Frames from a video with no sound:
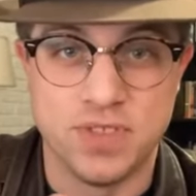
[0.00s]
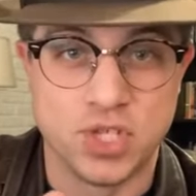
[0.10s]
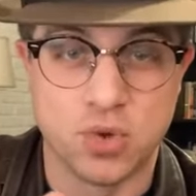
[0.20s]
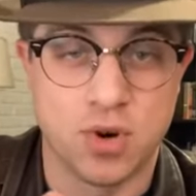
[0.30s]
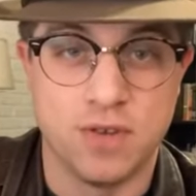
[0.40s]

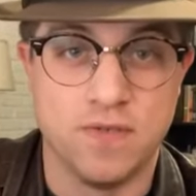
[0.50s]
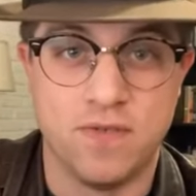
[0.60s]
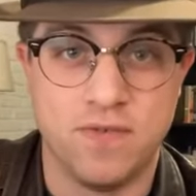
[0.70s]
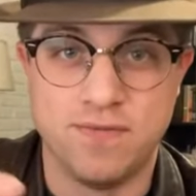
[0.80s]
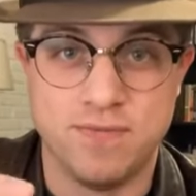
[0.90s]
sort of
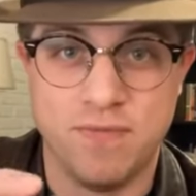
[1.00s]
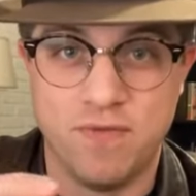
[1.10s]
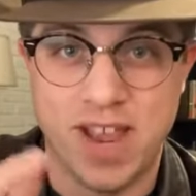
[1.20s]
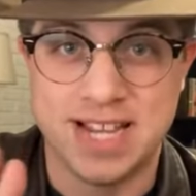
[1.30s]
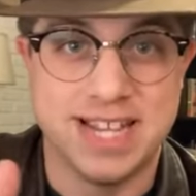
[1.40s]

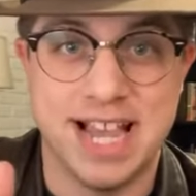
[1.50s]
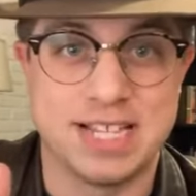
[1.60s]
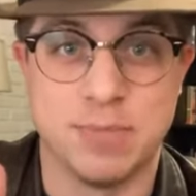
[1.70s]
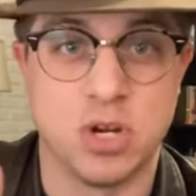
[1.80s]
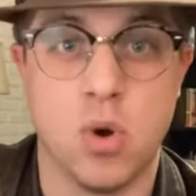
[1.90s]

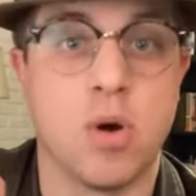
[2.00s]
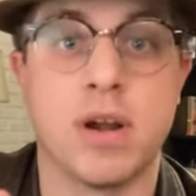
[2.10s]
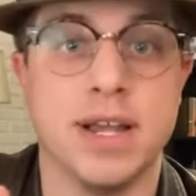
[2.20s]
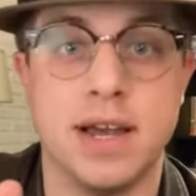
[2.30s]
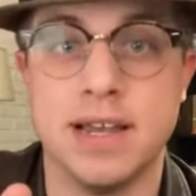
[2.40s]

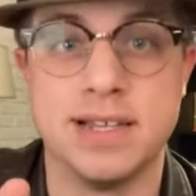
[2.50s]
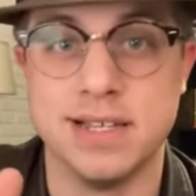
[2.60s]
phantasmagoria